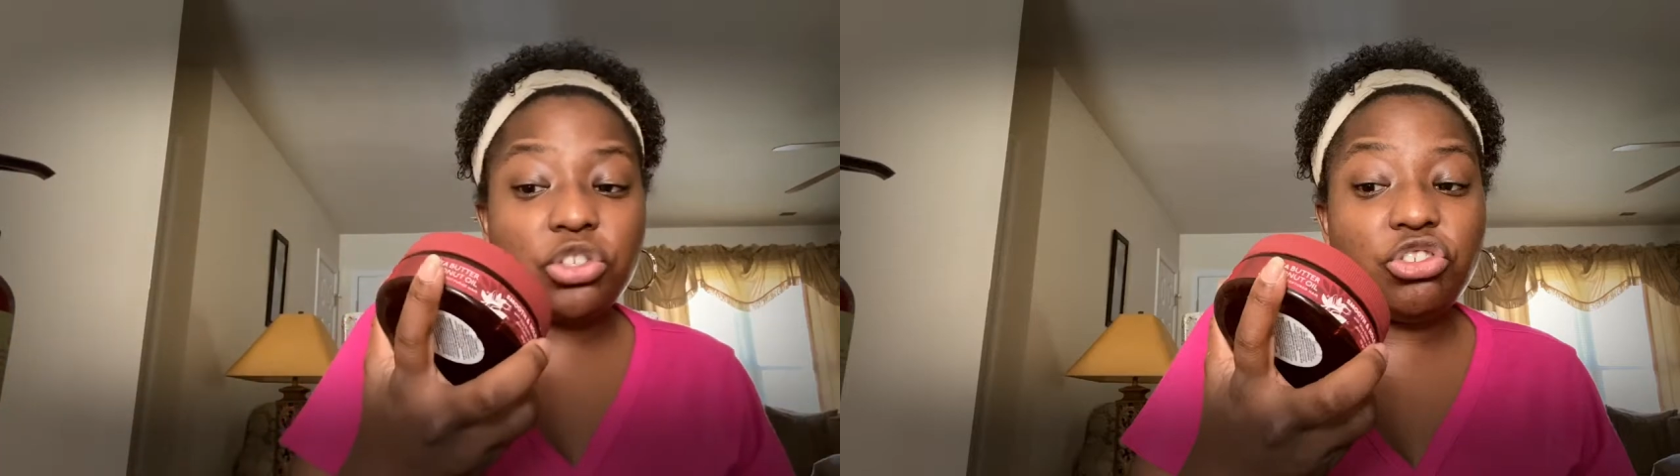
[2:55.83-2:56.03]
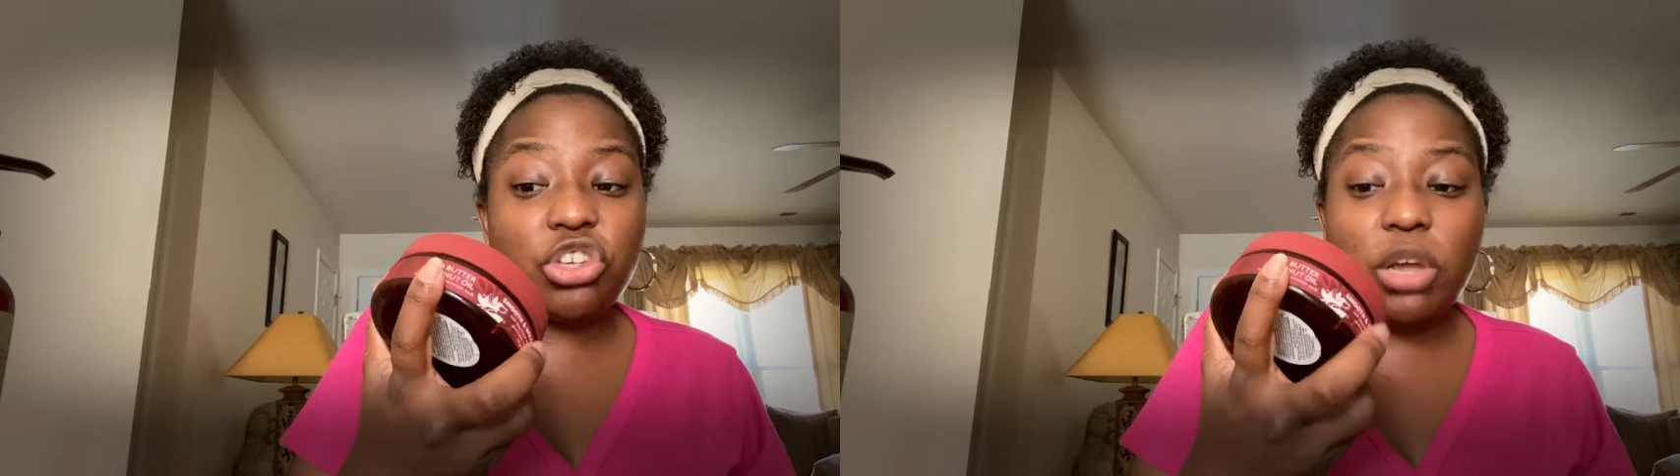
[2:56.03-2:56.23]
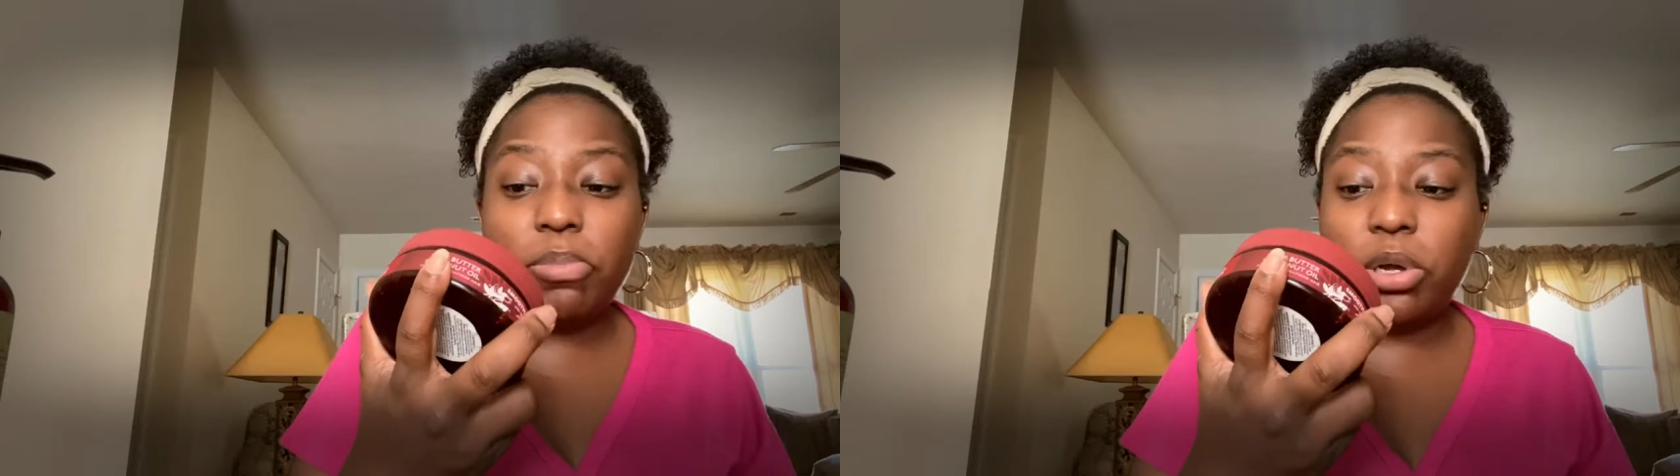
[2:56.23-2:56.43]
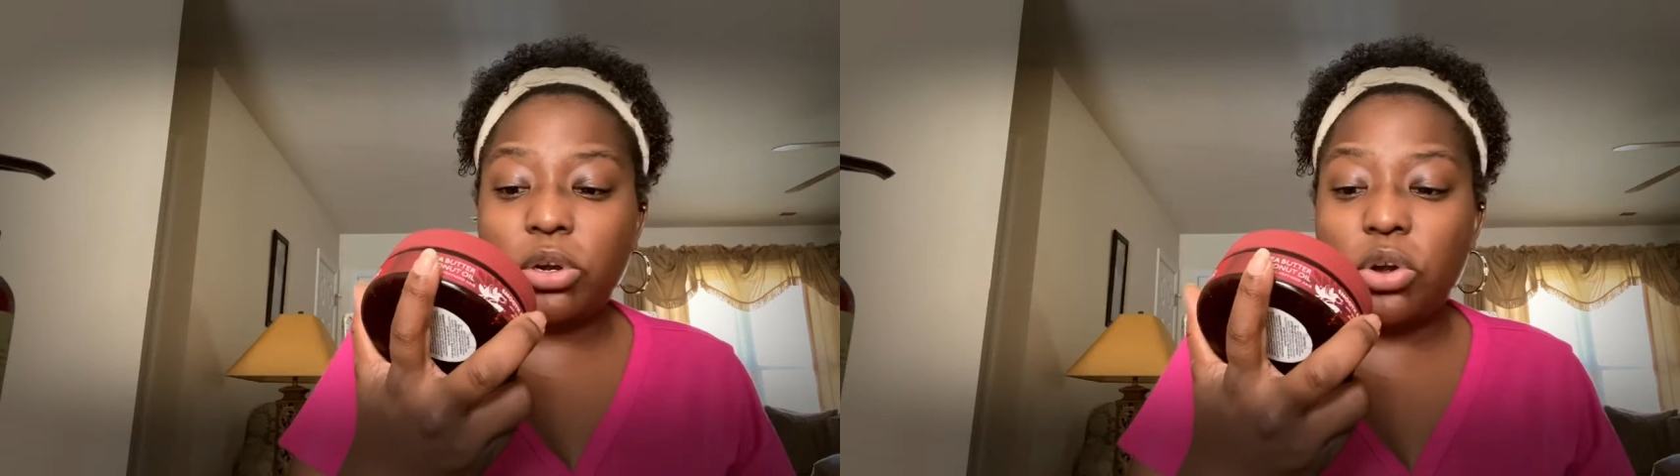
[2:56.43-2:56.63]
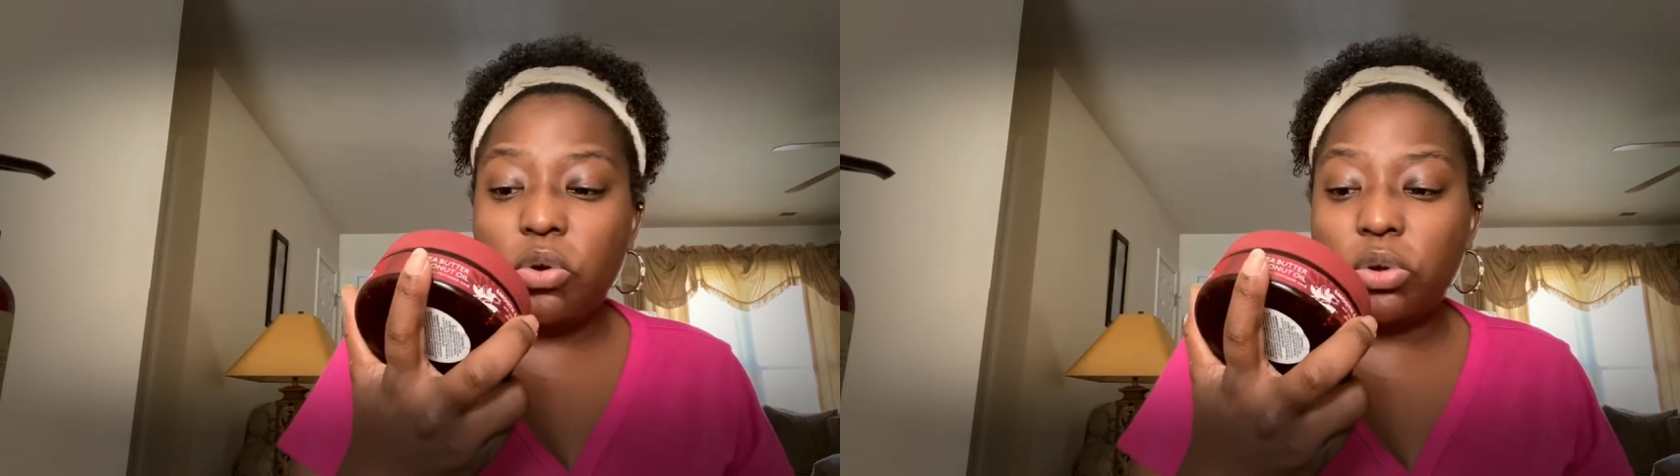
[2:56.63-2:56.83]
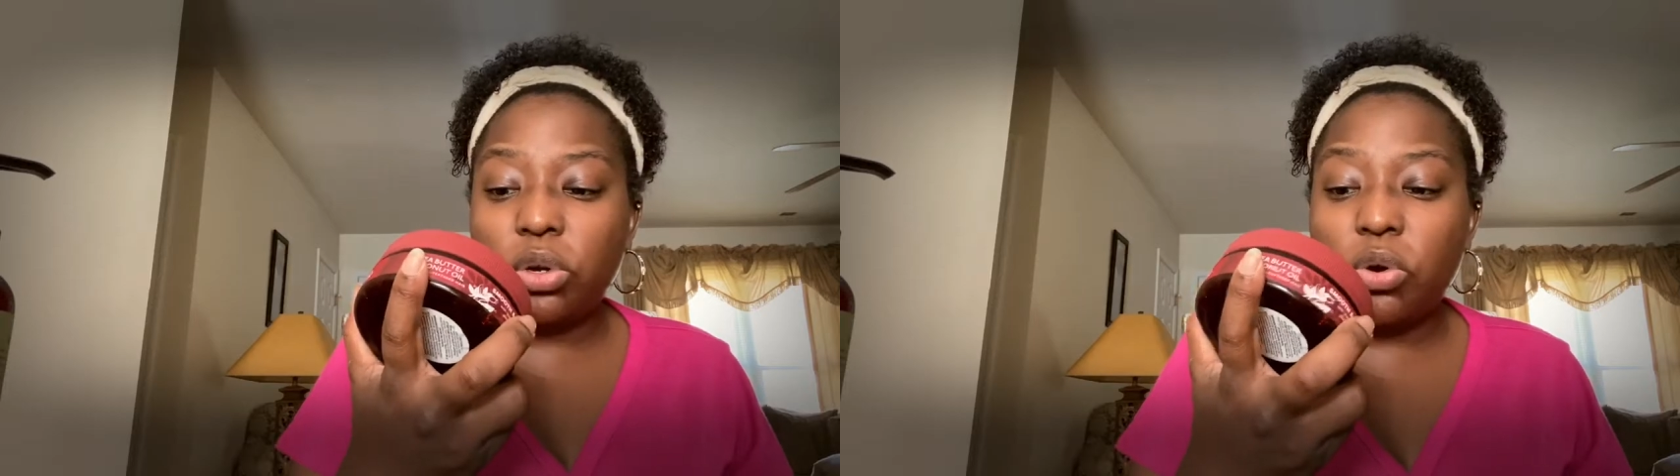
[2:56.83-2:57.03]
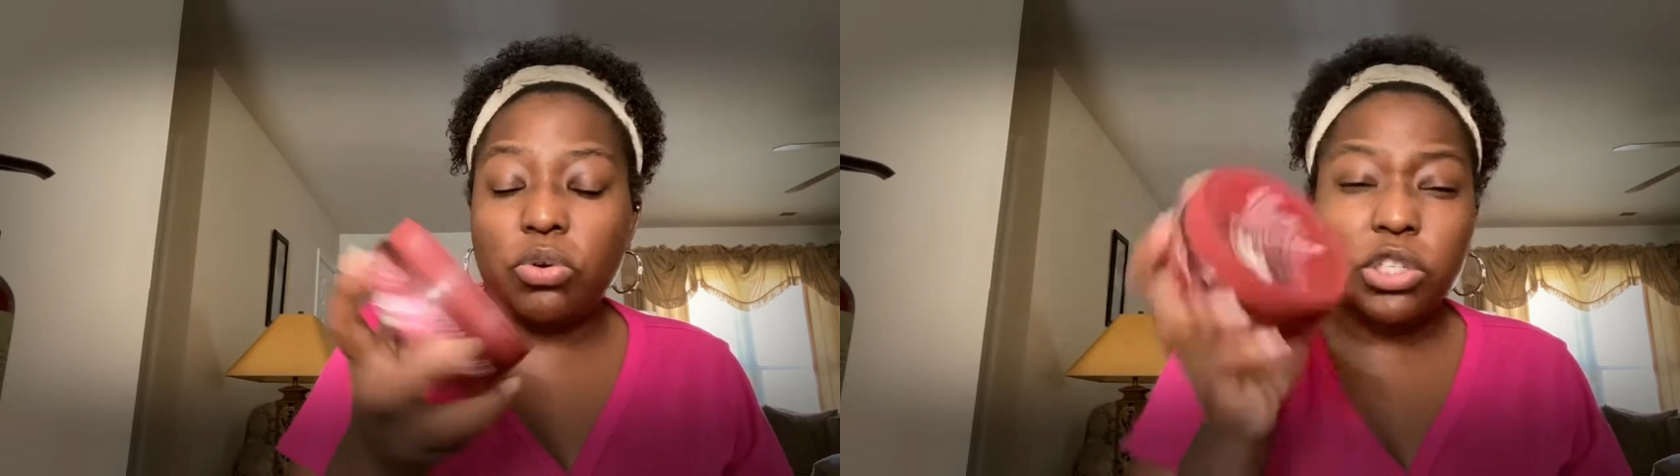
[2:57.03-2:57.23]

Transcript: Shea Butter Coconut Oil